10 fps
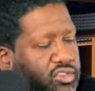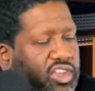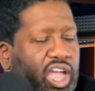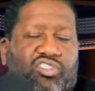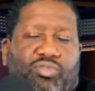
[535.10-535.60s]

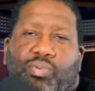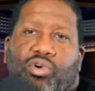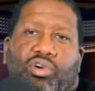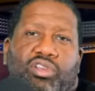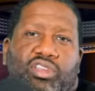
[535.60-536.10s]
child
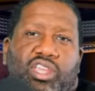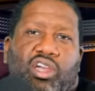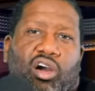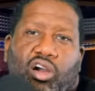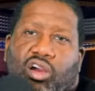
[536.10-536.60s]
support,
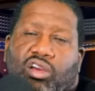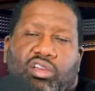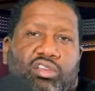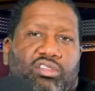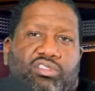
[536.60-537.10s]
DR
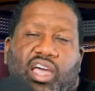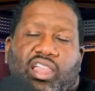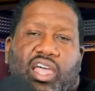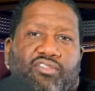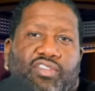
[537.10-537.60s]

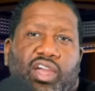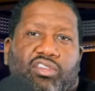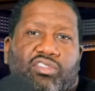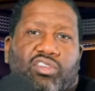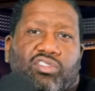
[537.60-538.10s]
sound like a
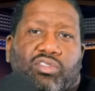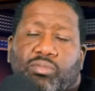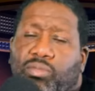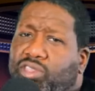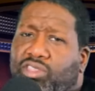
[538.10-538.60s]
fair
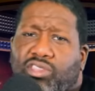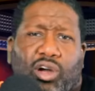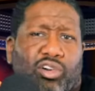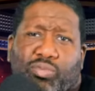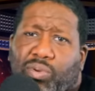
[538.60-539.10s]
system, but
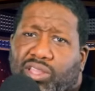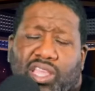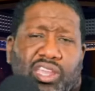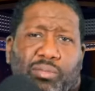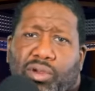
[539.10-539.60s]
don't expect
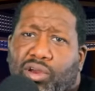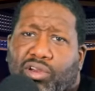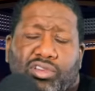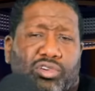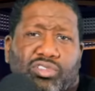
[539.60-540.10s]
that in
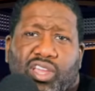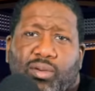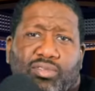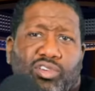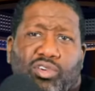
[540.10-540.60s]
America no
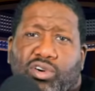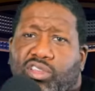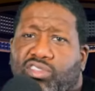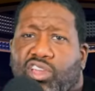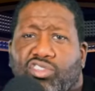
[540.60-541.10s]
time soon. Because this